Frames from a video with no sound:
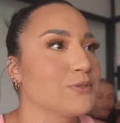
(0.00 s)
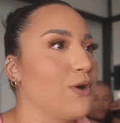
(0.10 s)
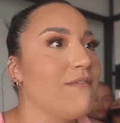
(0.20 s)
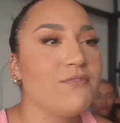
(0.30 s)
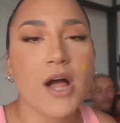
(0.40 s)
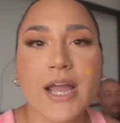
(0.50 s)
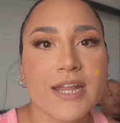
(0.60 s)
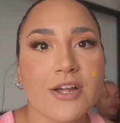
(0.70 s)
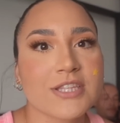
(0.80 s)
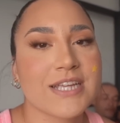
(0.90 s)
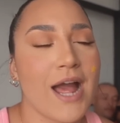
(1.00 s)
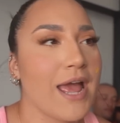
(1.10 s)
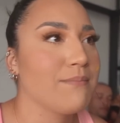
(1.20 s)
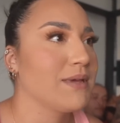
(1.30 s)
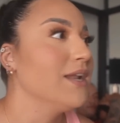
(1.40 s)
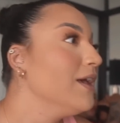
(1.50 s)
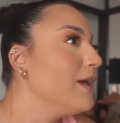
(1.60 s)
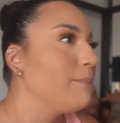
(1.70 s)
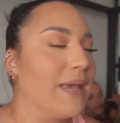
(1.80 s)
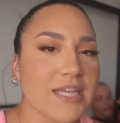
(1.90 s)
So I'm vlogging all the time and
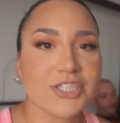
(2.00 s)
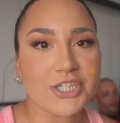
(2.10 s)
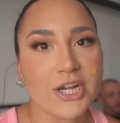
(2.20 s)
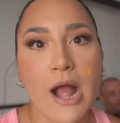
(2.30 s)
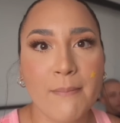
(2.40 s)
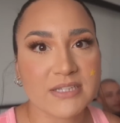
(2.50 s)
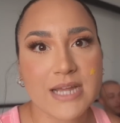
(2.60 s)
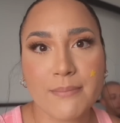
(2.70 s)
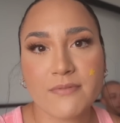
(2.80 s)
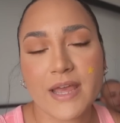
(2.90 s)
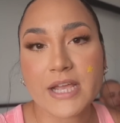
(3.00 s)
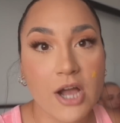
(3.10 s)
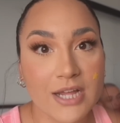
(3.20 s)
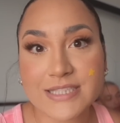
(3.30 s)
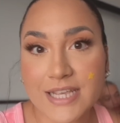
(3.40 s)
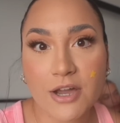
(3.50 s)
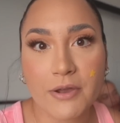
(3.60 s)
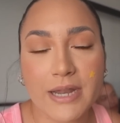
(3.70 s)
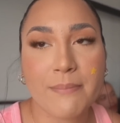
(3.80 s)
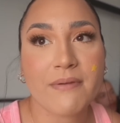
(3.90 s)
making sure I'm on top of like content
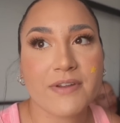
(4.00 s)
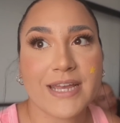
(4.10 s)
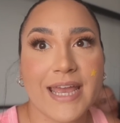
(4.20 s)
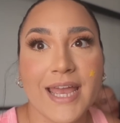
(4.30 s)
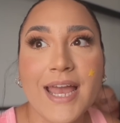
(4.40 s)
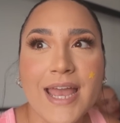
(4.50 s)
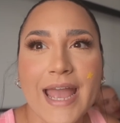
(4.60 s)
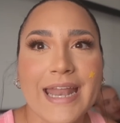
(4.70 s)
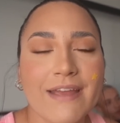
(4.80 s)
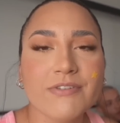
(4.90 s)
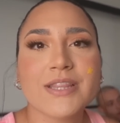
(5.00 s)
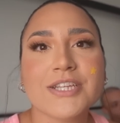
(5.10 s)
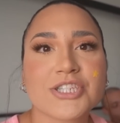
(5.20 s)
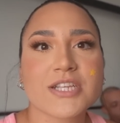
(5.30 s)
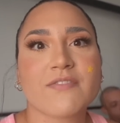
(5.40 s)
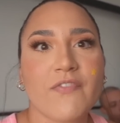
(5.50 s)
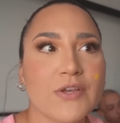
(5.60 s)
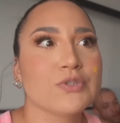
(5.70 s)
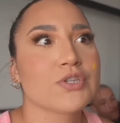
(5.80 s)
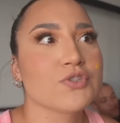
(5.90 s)
going up every day and everything just
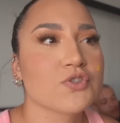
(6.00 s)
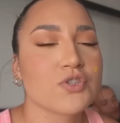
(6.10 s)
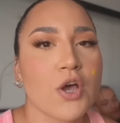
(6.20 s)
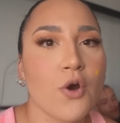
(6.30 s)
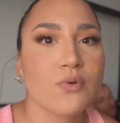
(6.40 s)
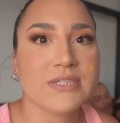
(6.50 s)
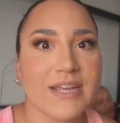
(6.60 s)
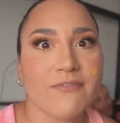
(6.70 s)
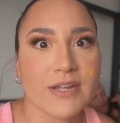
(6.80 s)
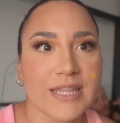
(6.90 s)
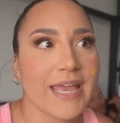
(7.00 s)
feels so different.